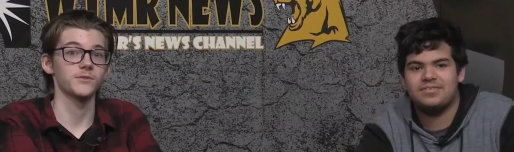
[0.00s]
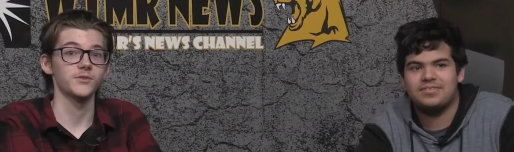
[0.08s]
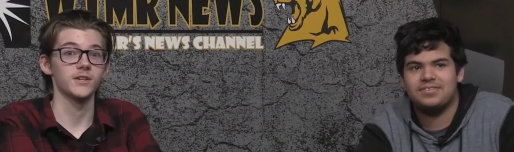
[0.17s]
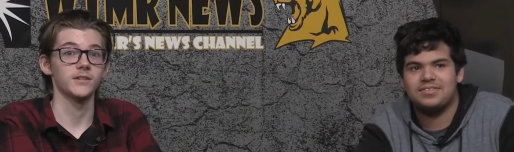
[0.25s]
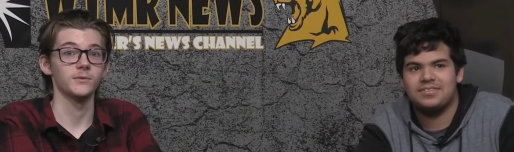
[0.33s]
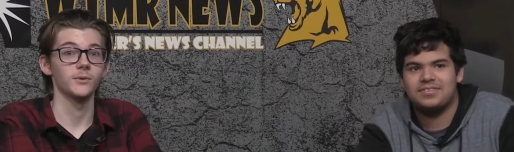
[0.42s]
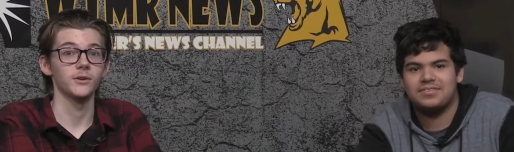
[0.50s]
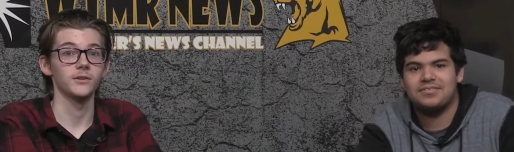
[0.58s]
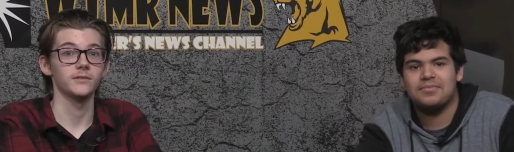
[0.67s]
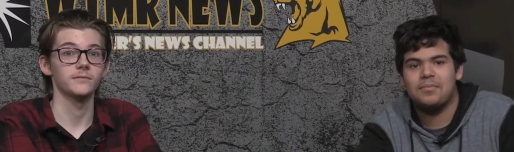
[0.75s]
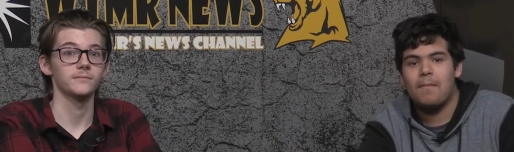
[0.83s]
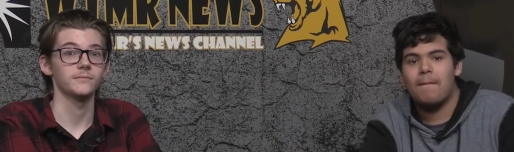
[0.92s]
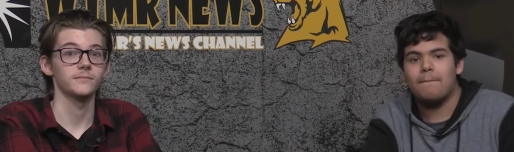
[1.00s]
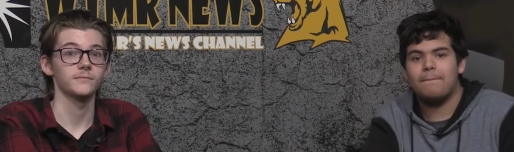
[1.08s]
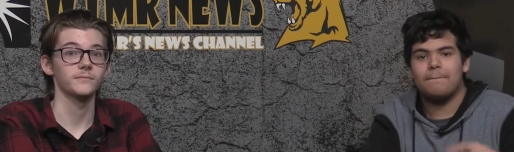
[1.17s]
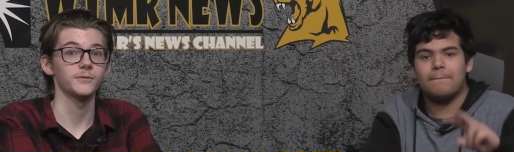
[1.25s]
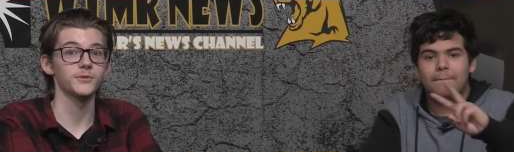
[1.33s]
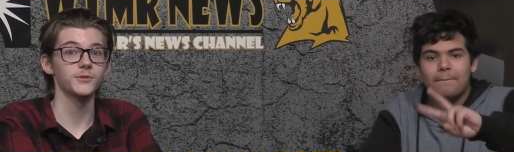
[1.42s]
Speaker 1: January.
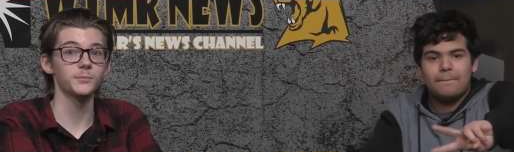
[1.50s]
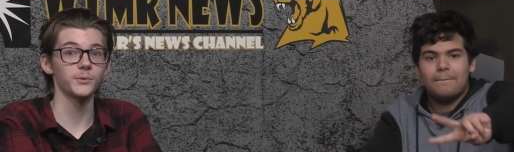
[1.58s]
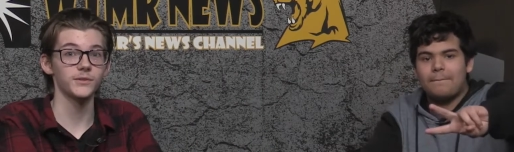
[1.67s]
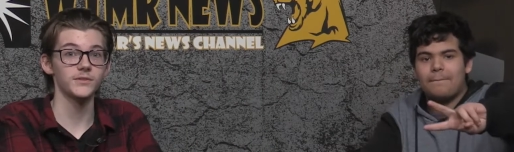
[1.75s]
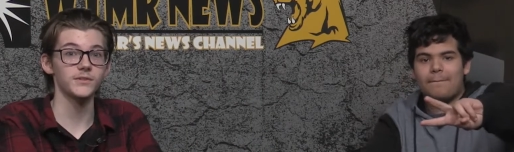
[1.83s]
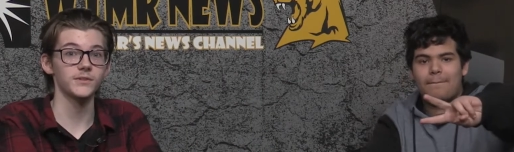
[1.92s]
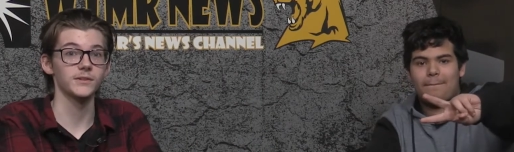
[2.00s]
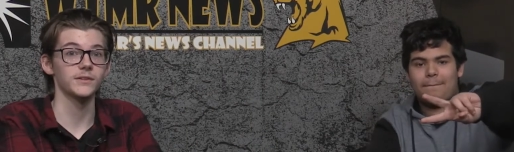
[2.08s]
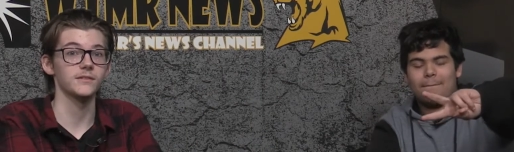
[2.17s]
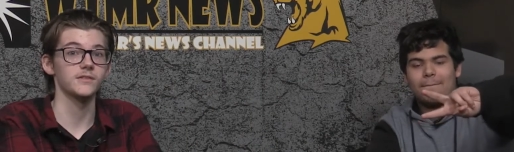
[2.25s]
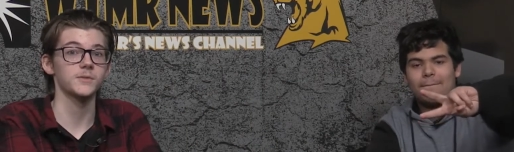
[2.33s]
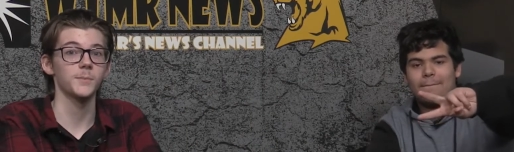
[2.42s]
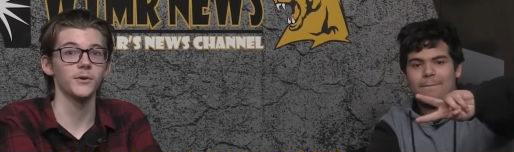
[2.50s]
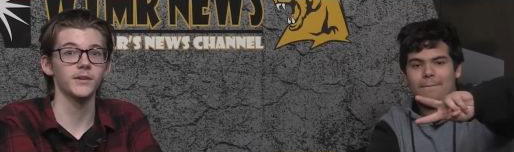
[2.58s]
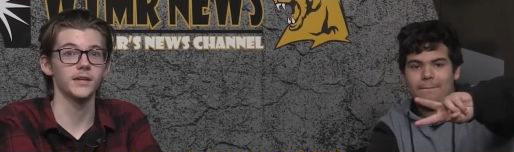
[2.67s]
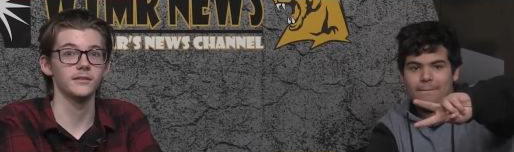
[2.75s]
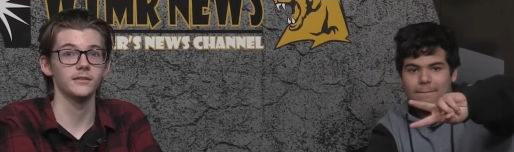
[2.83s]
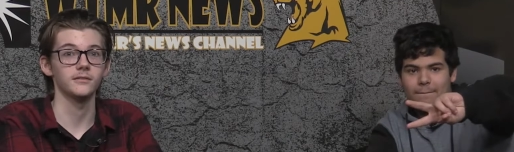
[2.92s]
For two points, you can get a small
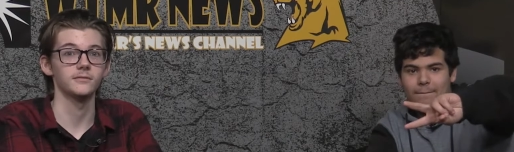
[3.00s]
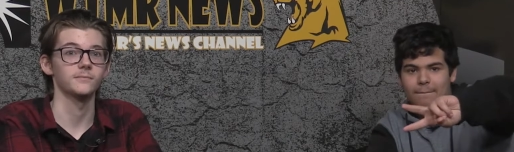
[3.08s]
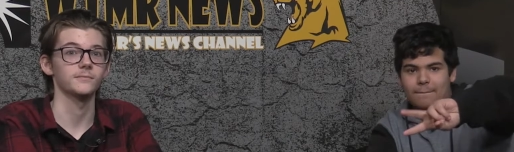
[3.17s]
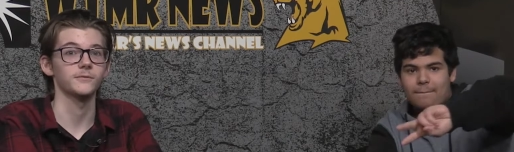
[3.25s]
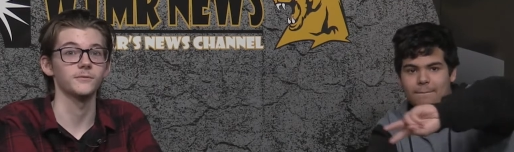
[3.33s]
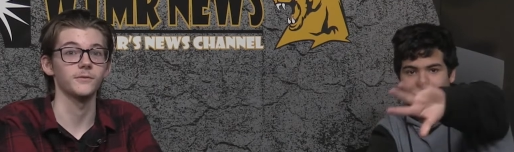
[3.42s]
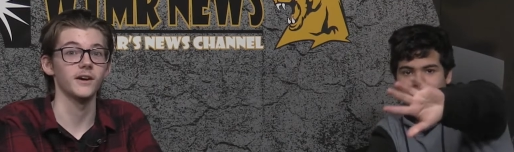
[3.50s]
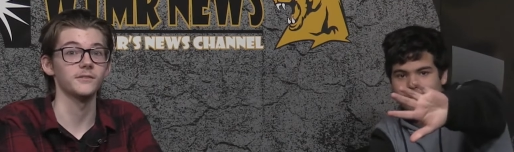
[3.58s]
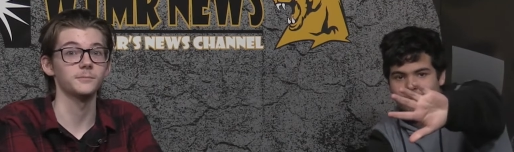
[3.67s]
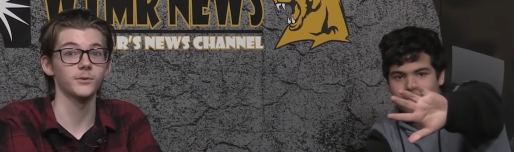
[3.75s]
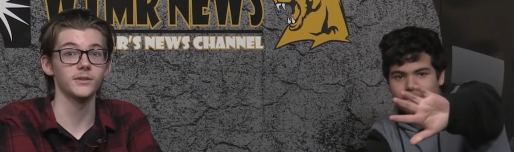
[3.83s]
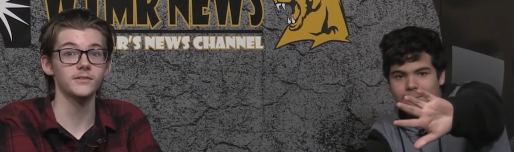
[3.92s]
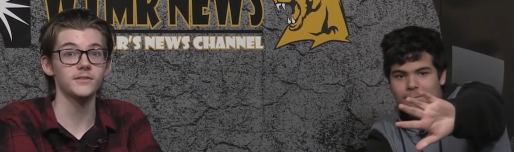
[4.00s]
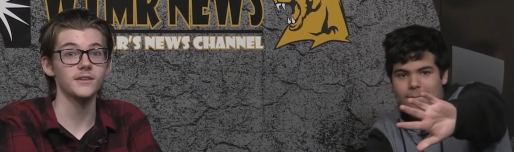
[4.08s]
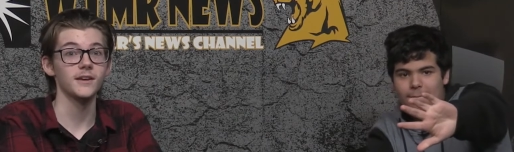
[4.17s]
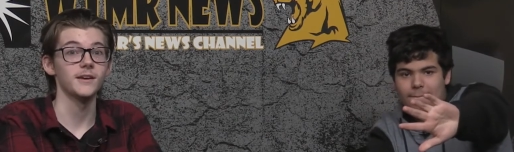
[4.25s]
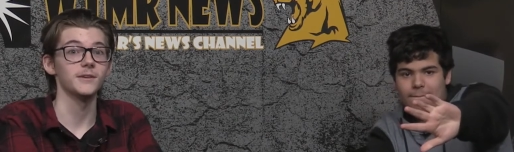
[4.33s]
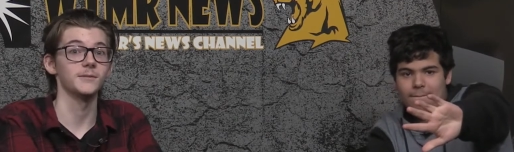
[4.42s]
candy. For five points,
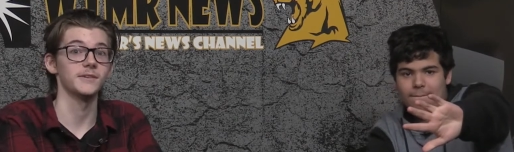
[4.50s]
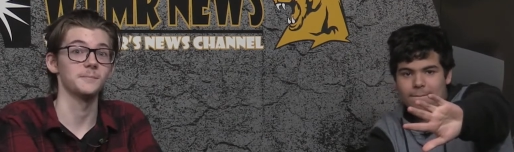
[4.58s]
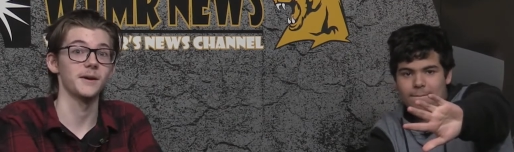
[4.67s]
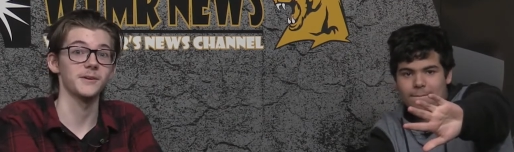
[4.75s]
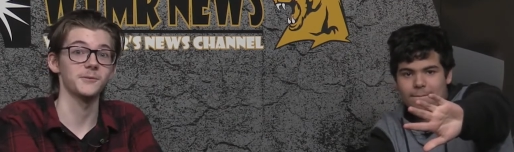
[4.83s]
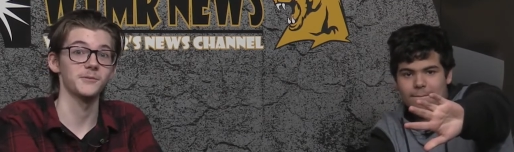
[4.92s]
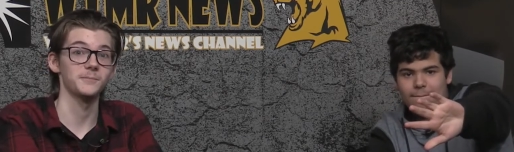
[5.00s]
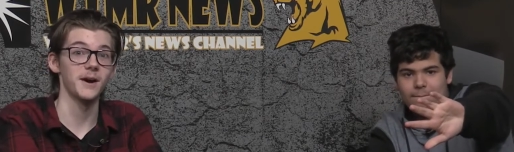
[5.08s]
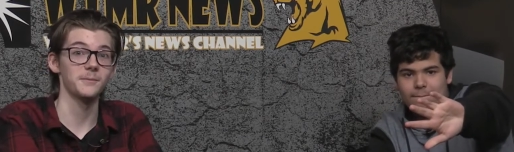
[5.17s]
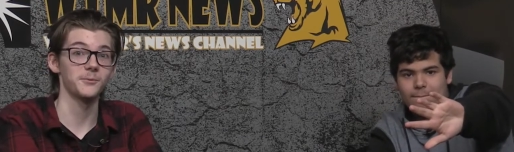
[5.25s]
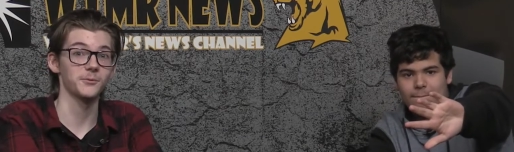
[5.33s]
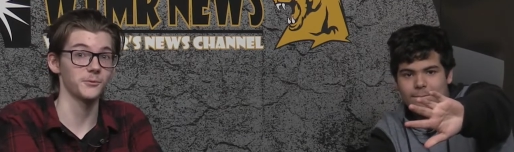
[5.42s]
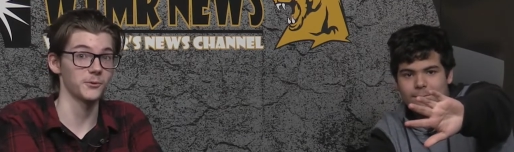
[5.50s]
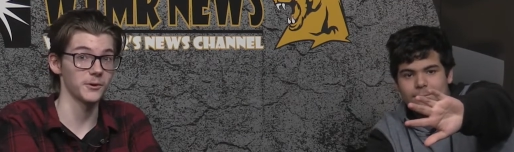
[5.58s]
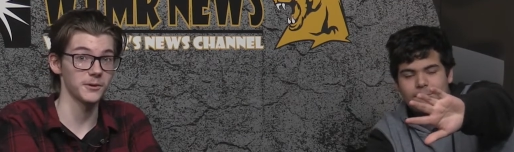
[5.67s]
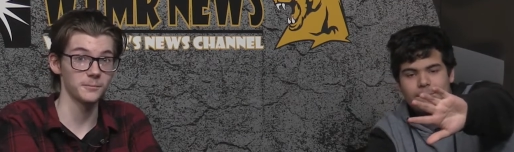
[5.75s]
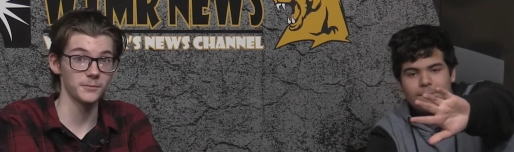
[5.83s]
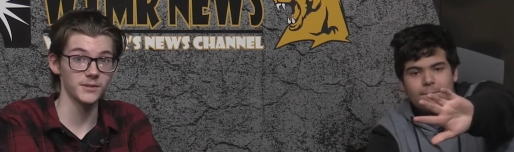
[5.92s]
you can get microwave popcorn or a
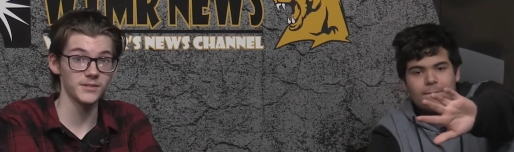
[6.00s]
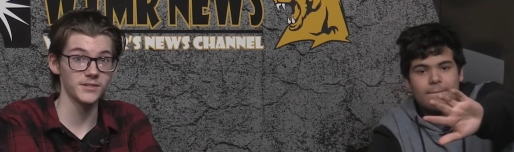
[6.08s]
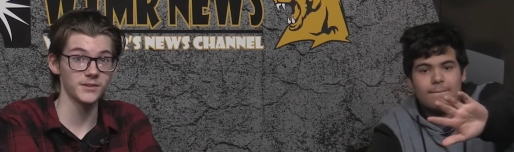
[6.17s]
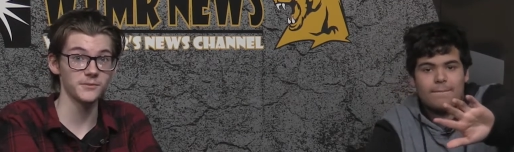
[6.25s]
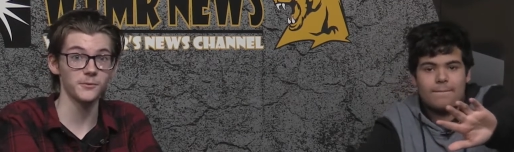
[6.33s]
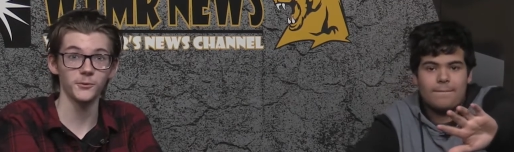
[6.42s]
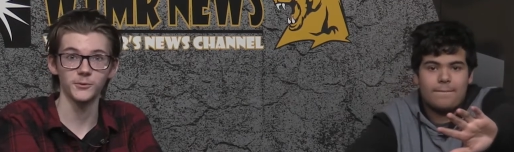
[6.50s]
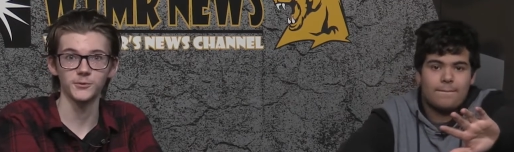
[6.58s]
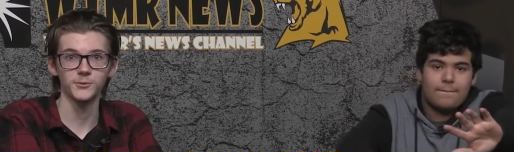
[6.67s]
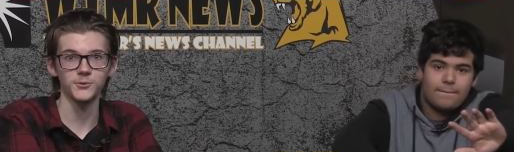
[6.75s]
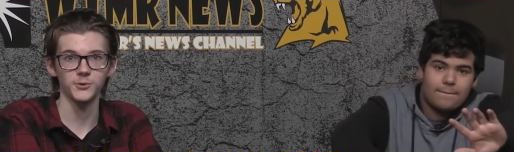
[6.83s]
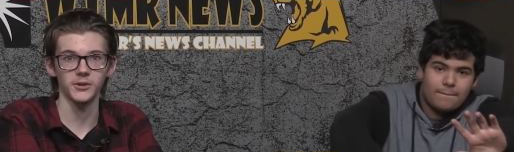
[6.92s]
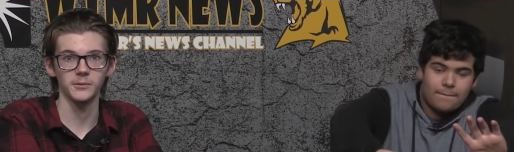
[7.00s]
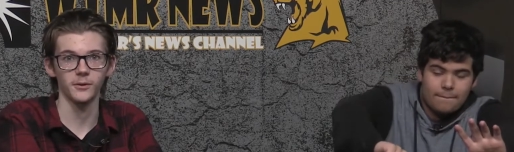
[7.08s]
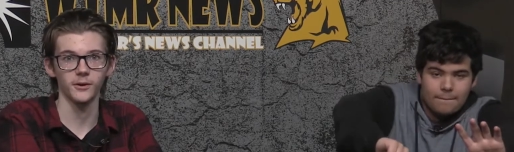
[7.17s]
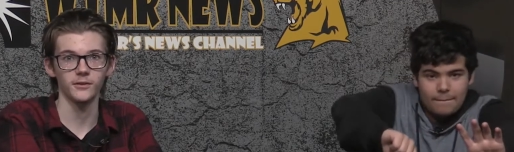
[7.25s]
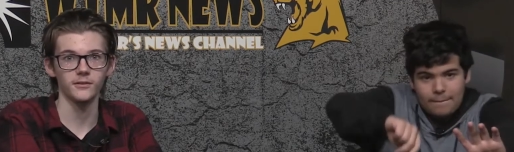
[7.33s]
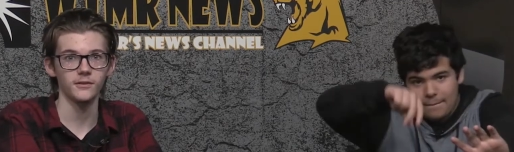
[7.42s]
Capri Sun or a Nutrigrain
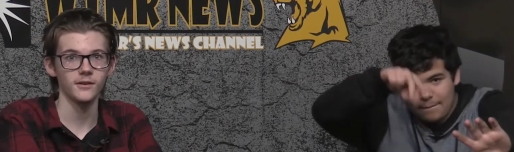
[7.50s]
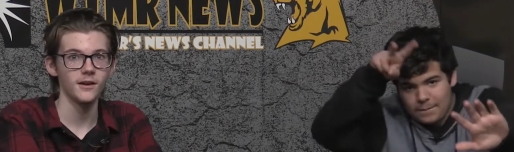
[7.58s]
bar.